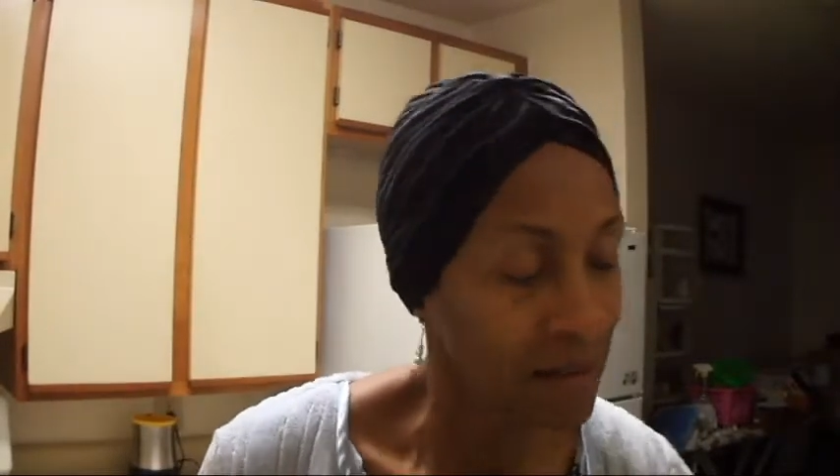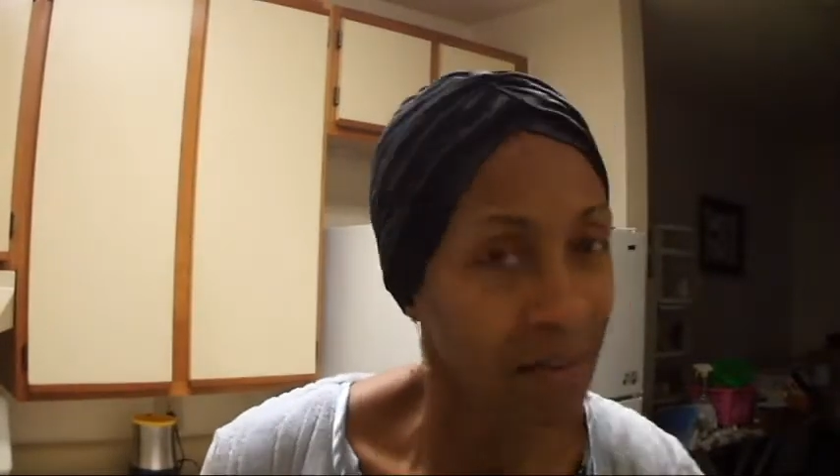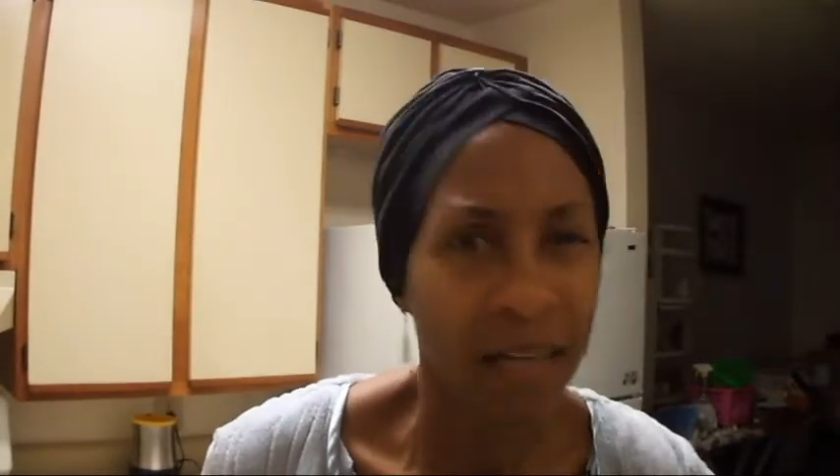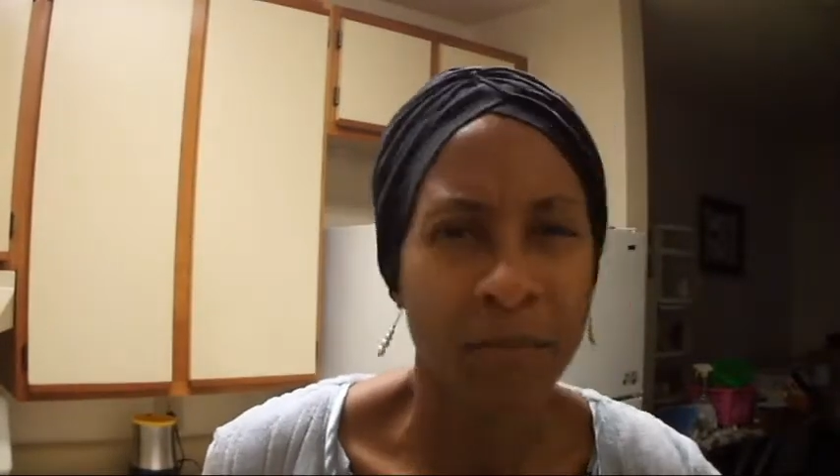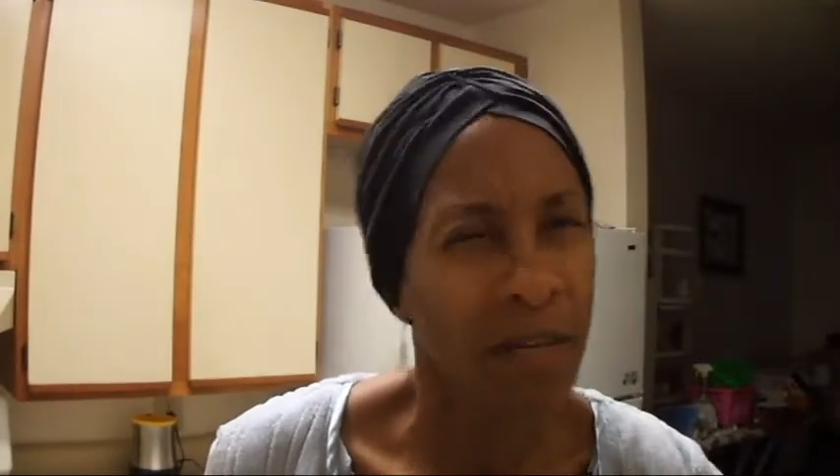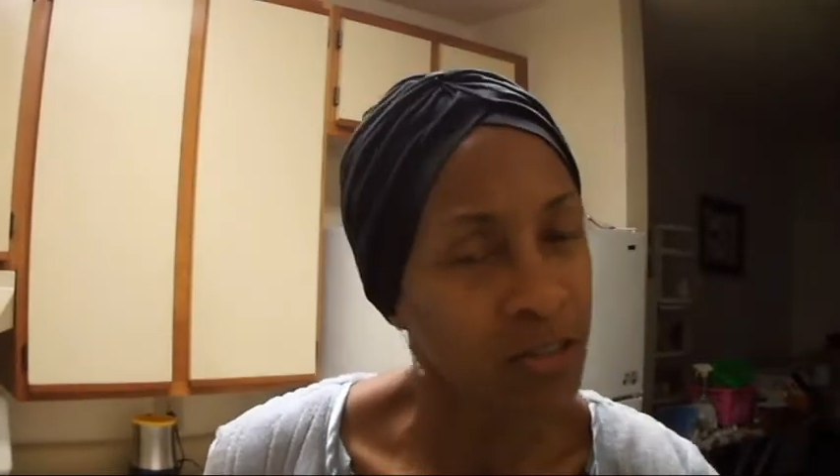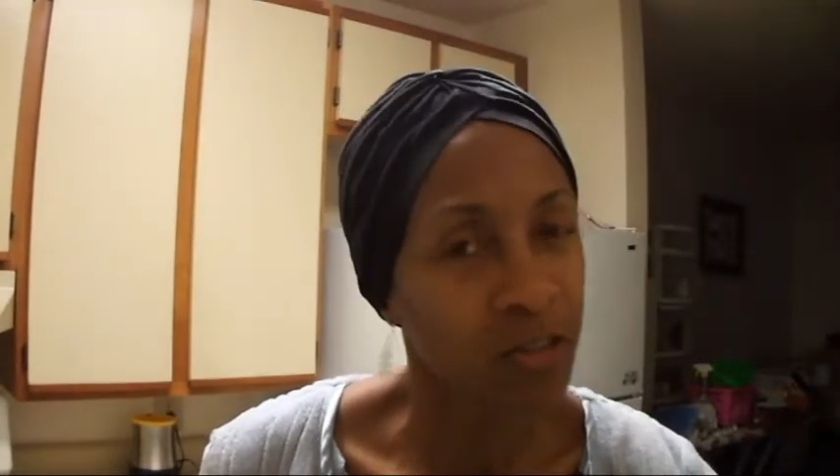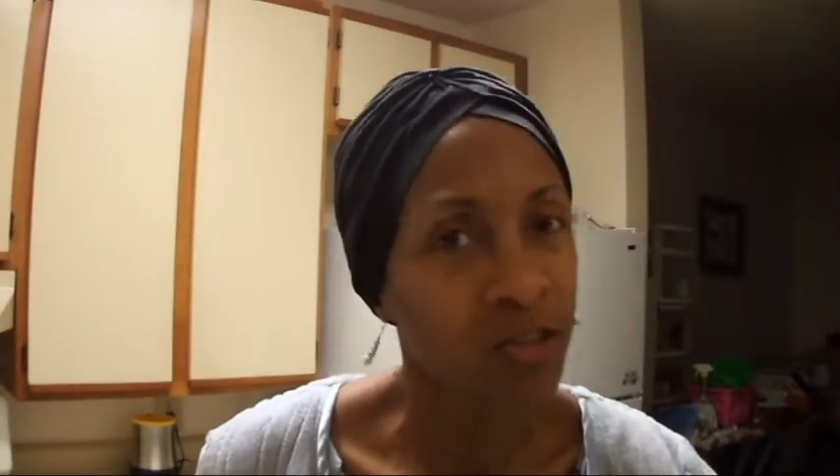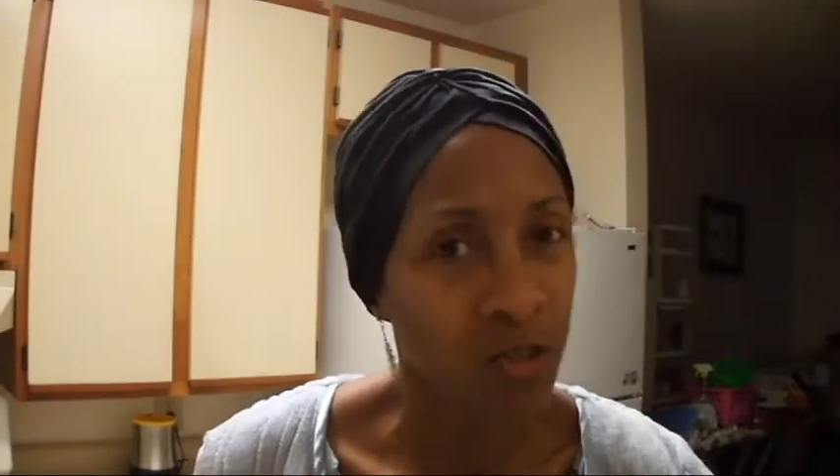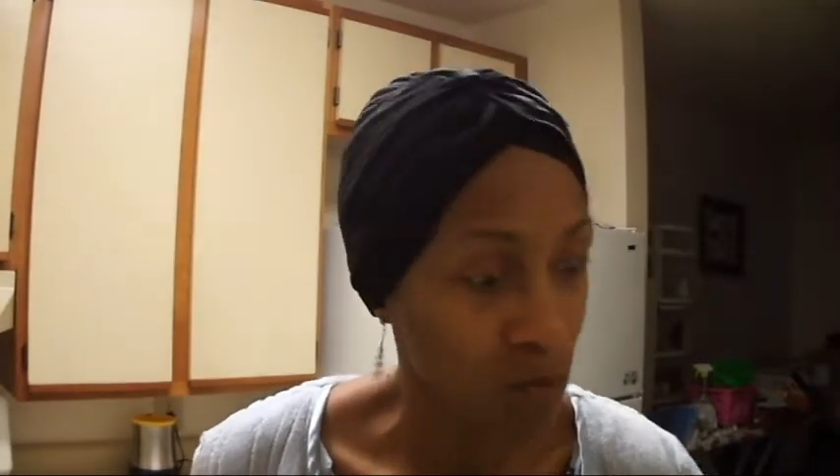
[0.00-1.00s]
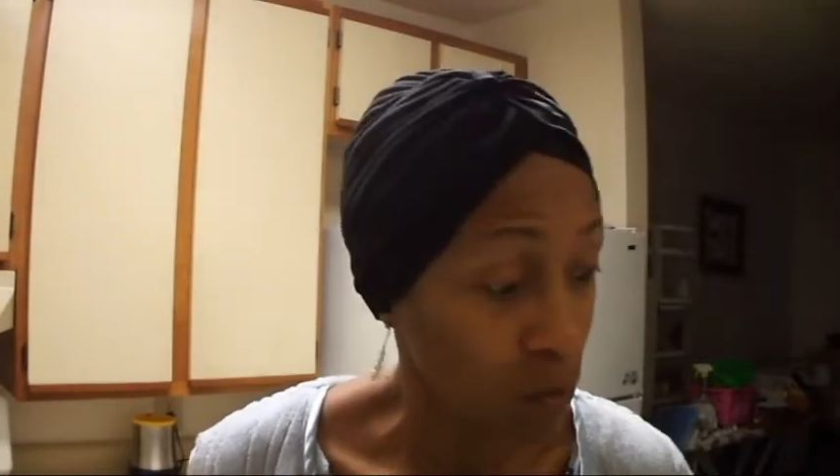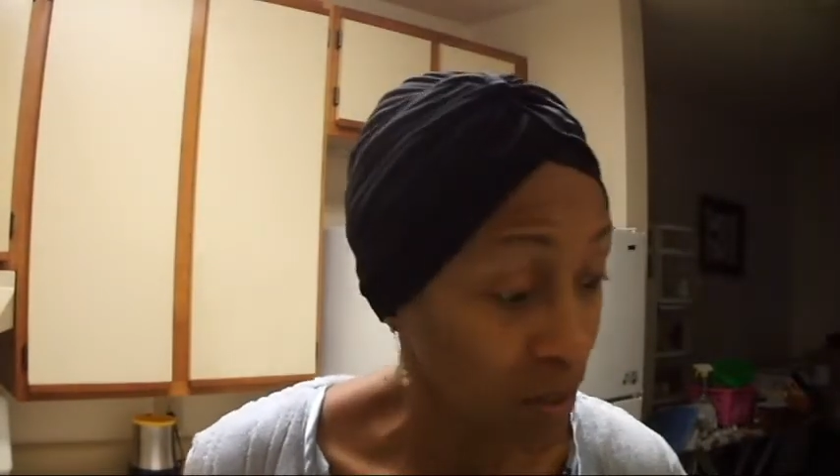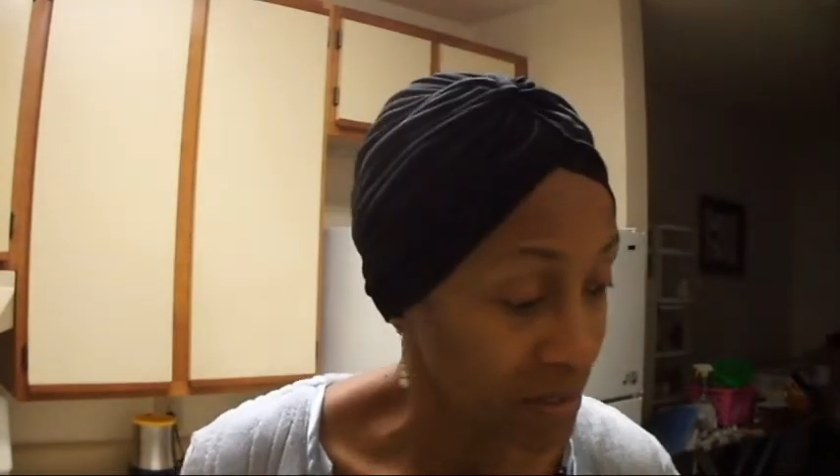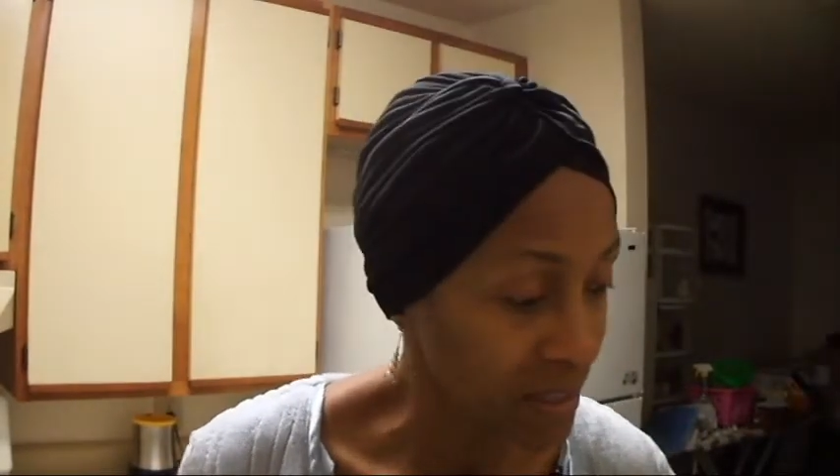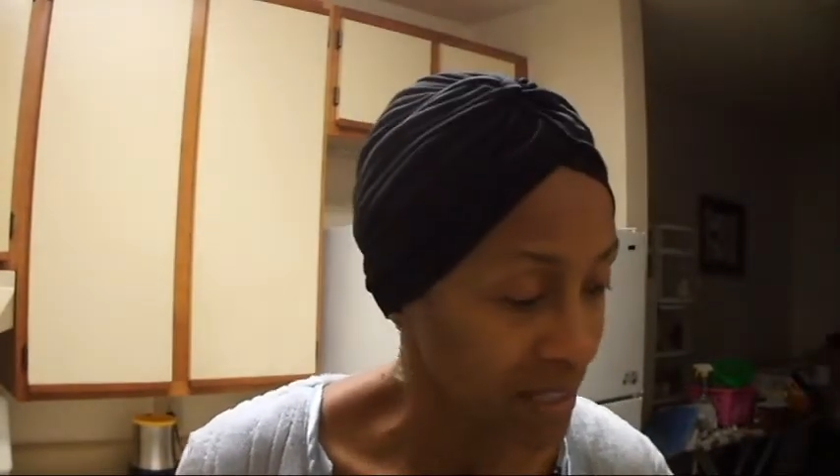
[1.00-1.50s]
that I'm not so sure I want to